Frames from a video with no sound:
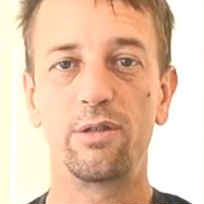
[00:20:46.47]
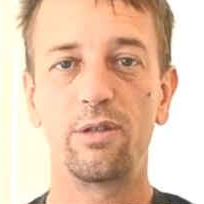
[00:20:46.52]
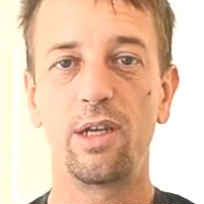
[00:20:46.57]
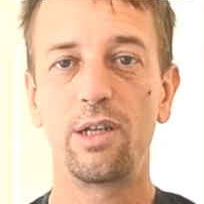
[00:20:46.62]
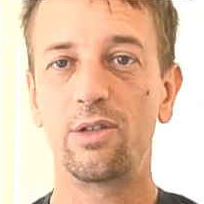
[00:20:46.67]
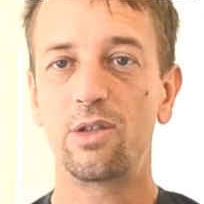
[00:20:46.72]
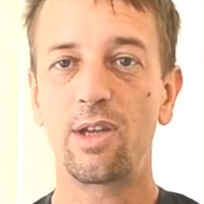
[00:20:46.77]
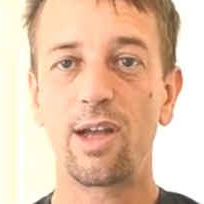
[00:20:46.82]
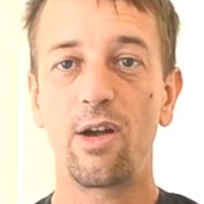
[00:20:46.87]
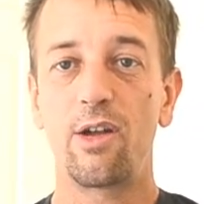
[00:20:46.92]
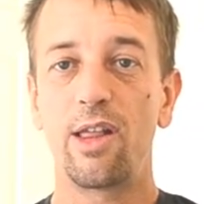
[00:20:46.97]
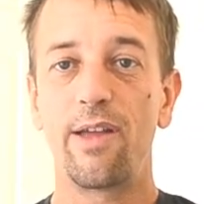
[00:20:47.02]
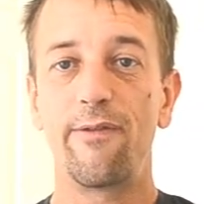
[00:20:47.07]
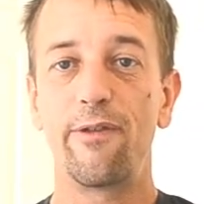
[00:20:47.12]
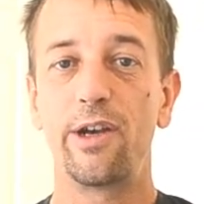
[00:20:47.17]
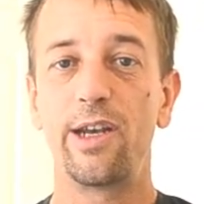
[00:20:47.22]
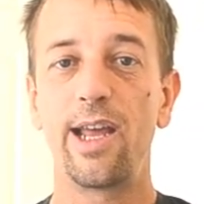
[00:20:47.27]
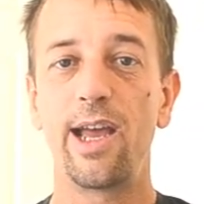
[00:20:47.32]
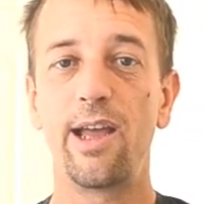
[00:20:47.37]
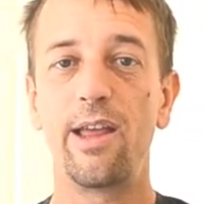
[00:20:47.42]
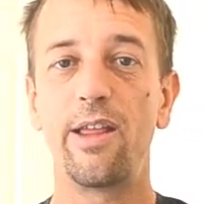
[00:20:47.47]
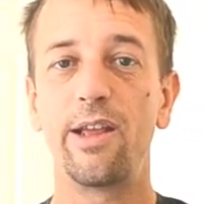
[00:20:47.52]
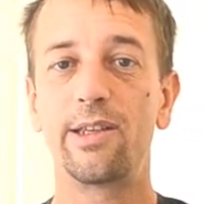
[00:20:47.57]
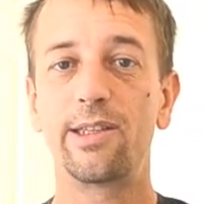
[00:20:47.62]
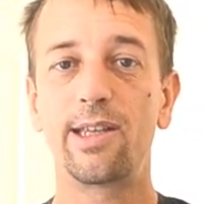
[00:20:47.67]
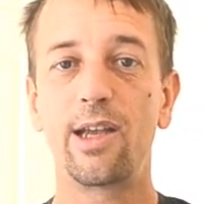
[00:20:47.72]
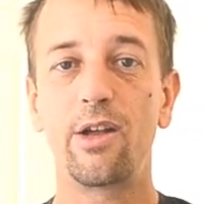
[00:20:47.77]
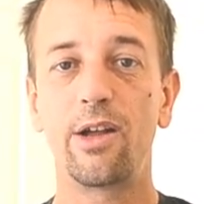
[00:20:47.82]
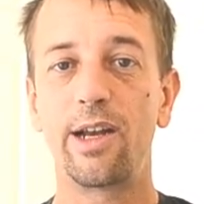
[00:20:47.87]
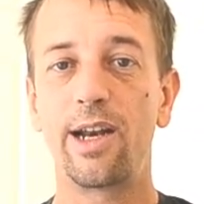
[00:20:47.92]
They sell every day. They
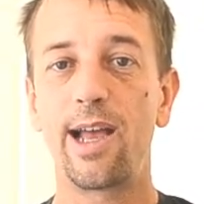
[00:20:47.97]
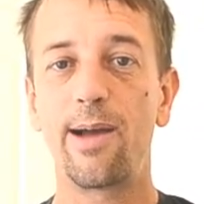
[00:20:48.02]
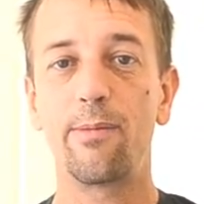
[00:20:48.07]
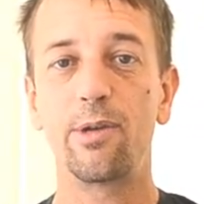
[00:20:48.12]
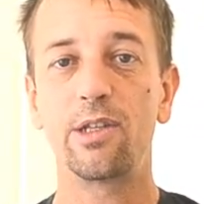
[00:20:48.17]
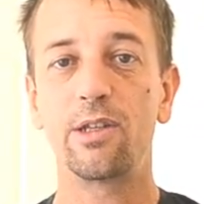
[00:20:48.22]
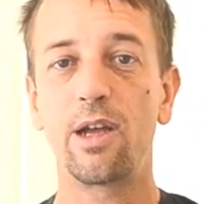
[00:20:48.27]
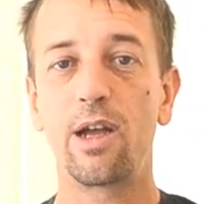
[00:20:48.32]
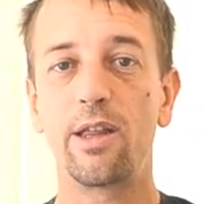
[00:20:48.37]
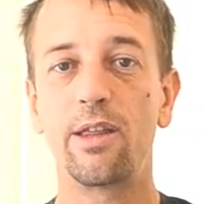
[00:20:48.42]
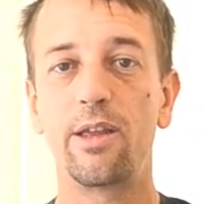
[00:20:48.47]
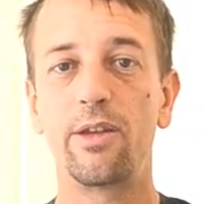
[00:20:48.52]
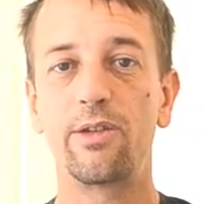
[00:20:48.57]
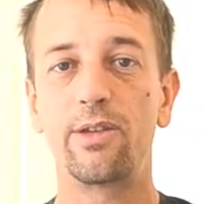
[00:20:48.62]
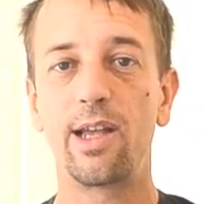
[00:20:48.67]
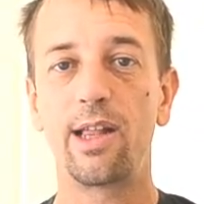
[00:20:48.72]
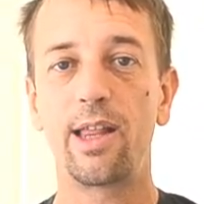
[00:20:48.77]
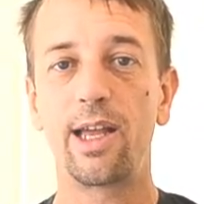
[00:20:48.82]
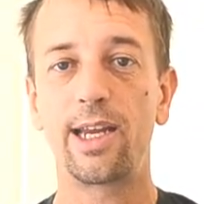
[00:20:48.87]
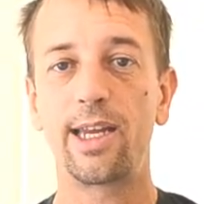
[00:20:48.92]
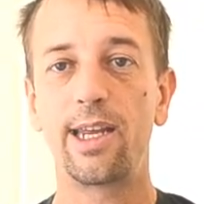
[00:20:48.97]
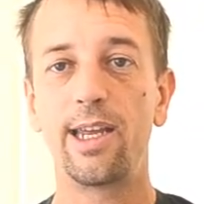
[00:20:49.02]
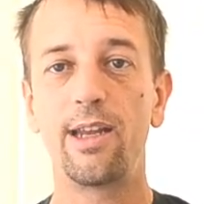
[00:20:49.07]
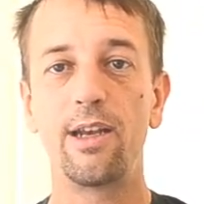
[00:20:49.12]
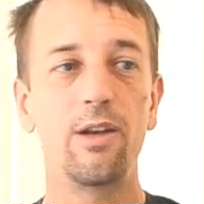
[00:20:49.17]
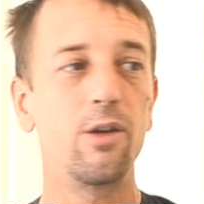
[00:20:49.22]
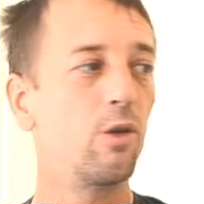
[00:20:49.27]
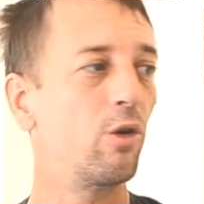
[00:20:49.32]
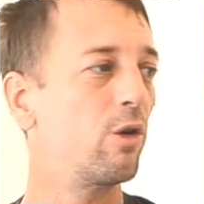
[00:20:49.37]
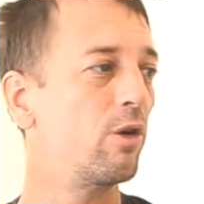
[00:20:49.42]
sell at Amazon, they sell at
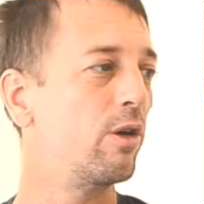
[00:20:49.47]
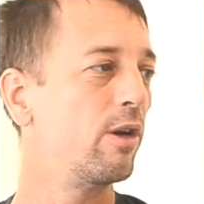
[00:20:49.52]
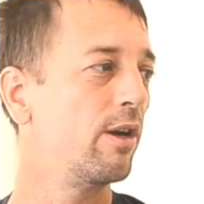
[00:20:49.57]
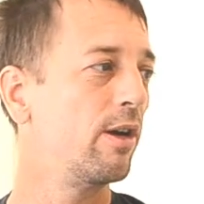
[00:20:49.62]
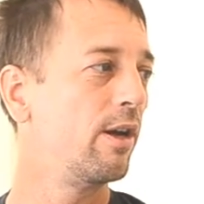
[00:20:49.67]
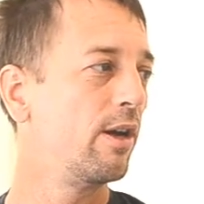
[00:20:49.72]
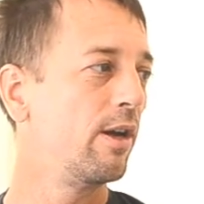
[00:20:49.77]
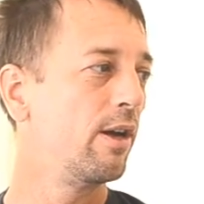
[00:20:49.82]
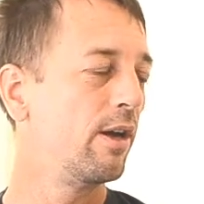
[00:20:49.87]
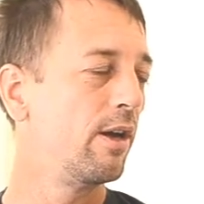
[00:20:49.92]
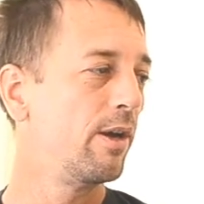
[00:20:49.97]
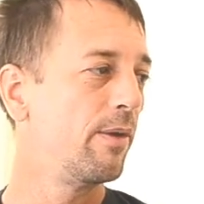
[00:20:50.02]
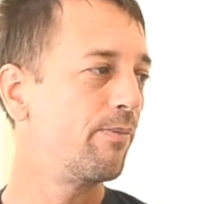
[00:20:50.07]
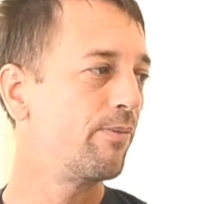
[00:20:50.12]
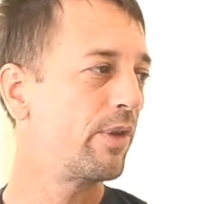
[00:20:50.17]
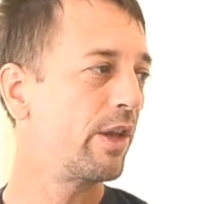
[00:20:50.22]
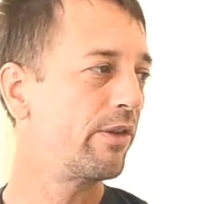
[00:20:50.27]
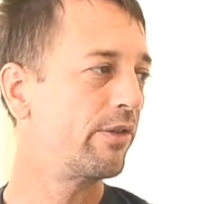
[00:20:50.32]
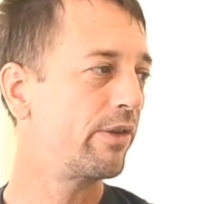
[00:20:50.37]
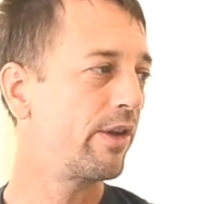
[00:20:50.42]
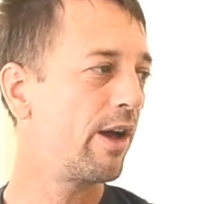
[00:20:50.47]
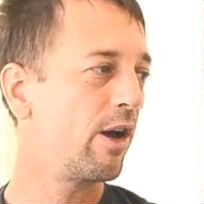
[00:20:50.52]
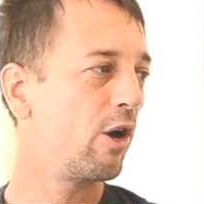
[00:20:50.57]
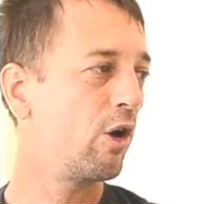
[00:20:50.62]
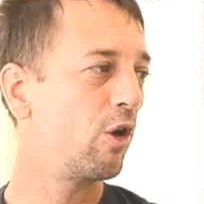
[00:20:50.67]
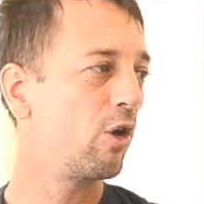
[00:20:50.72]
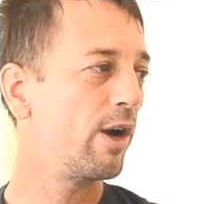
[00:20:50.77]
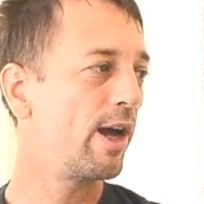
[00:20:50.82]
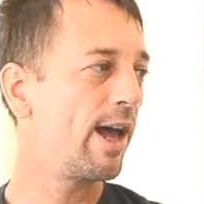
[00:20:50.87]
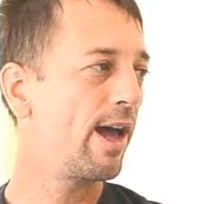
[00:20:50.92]
Kindle, they
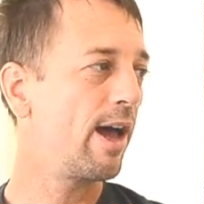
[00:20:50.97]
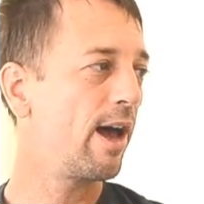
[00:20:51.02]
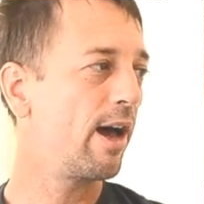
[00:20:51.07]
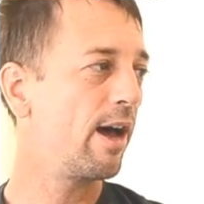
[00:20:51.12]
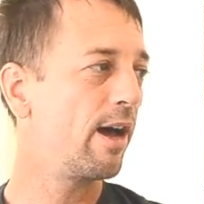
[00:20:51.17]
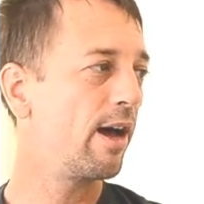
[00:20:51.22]
sell